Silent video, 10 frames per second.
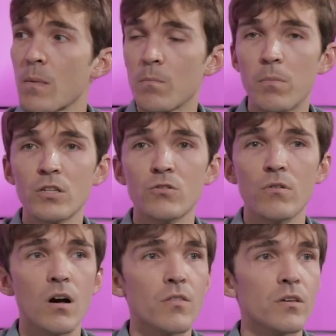but
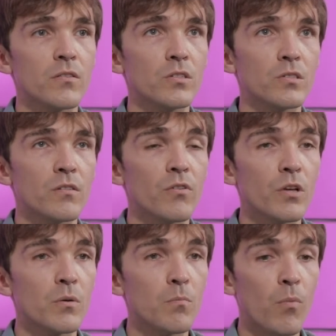rather this is a
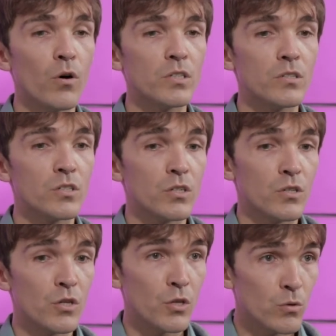very important
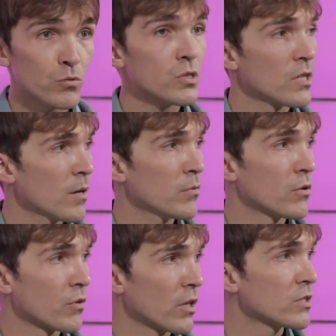new step
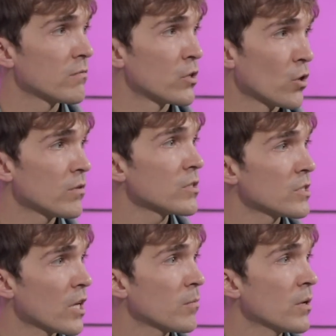or relatively novel
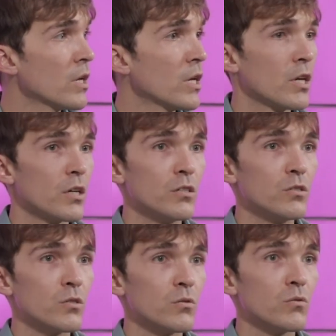step
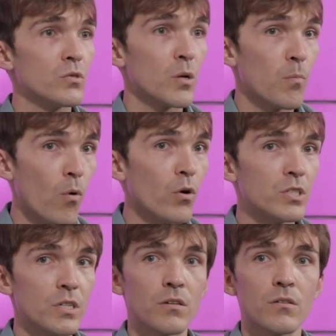into
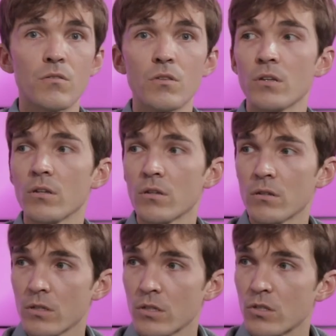supporting
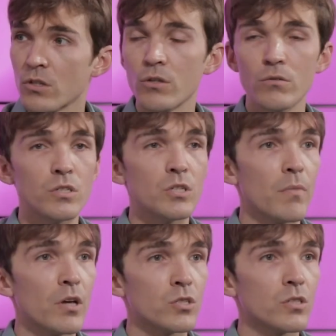the security
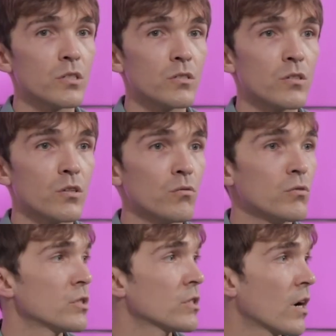measures and
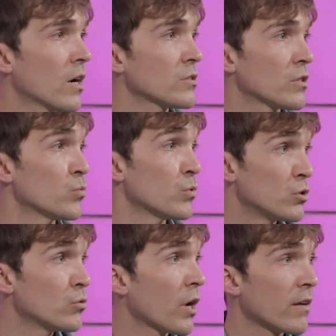security guards that we
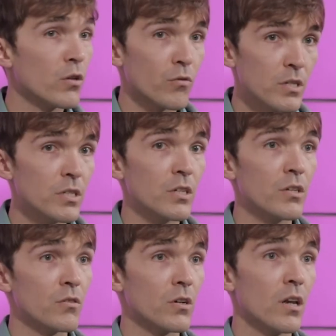do have already
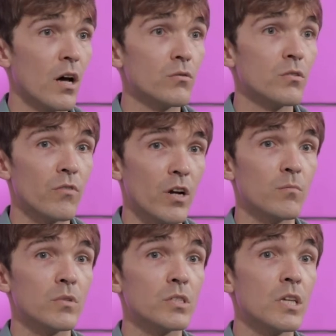in the cloud
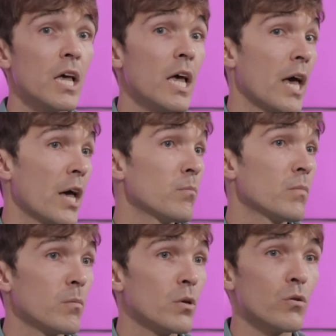environments, and
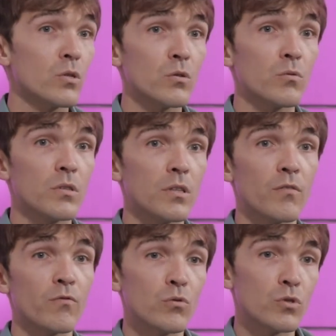maybe also in
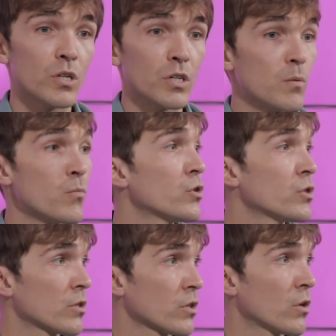the future in
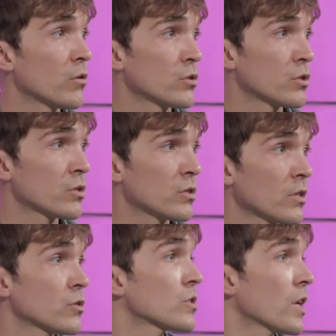emerging technologies
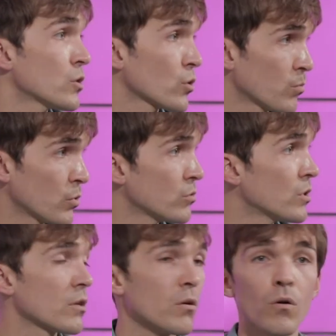such as edge
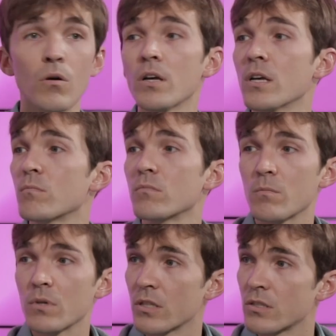computing, or
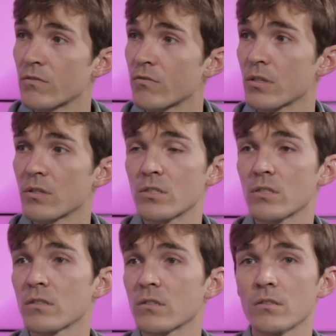maybe in different
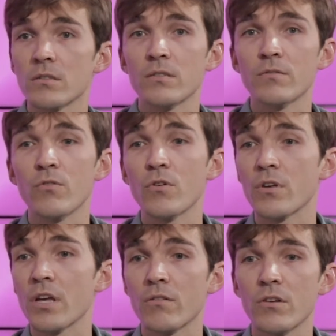further
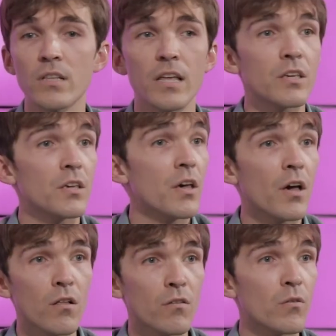areas like
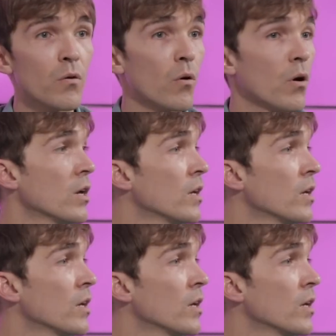e-health or